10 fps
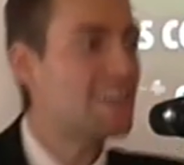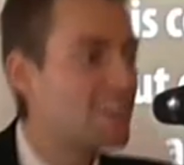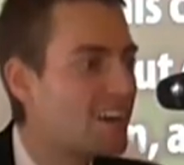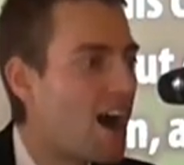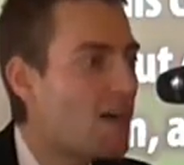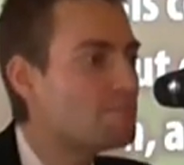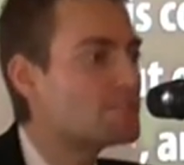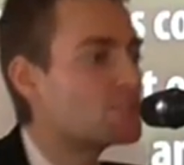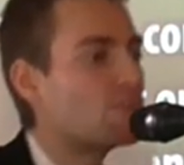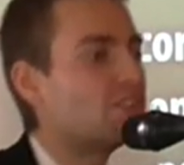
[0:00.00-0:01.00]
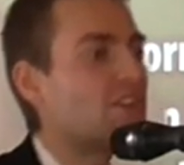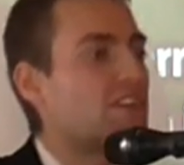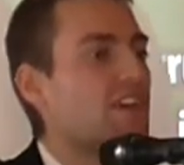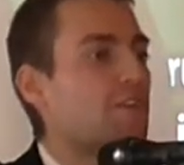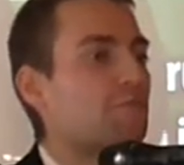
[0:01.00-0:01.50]
he comes
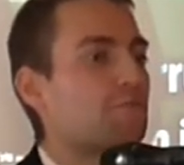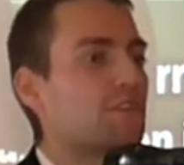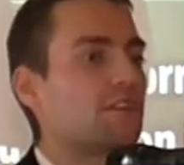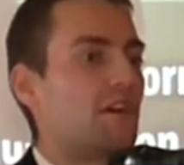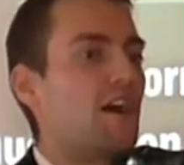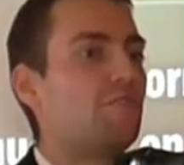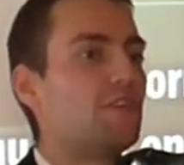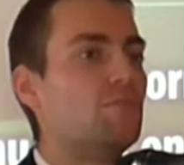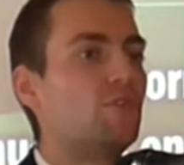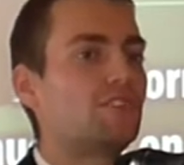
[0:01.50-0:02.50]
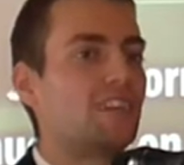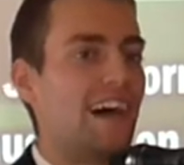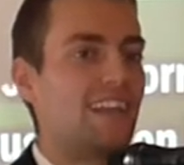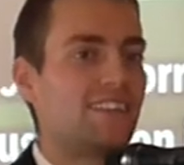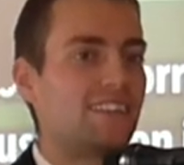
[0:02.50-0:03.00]
with the gift of
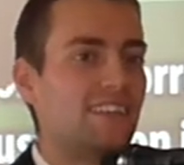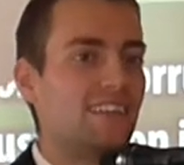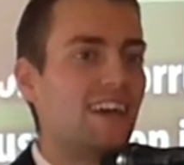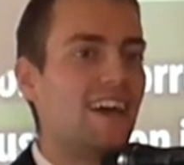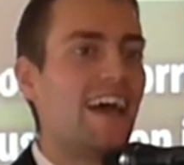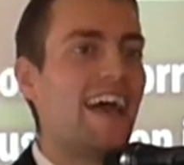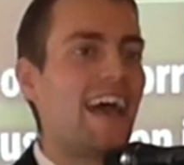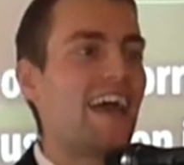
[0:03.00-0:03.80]
immortality